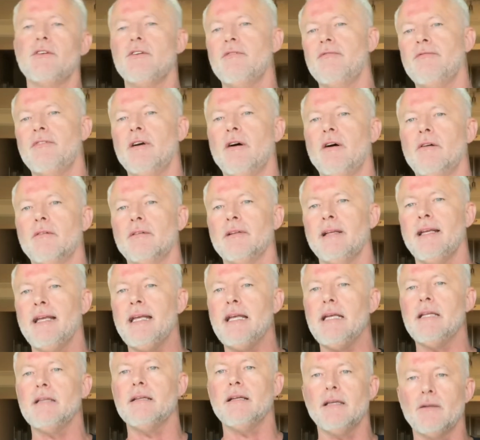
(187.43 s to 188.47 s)
You felt
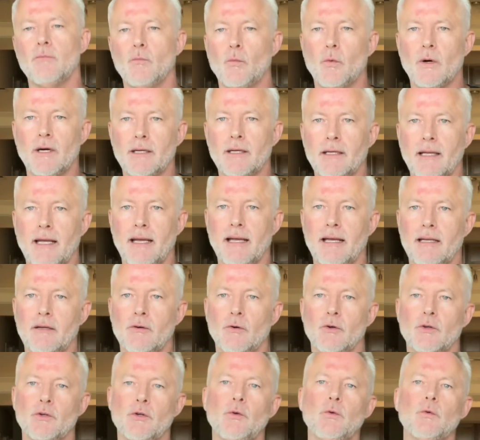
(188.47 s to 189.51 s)
heat in one hand
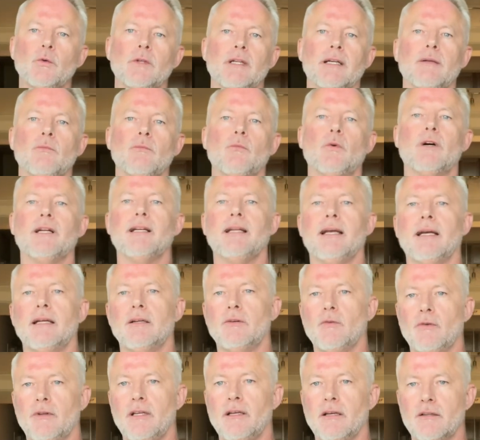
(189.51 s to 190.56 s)
or cool in one hand
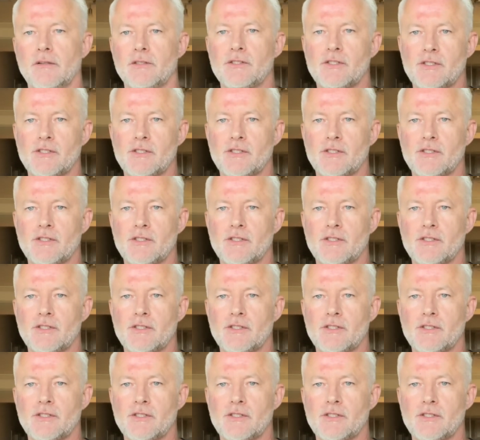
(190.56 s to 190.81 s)
or the other.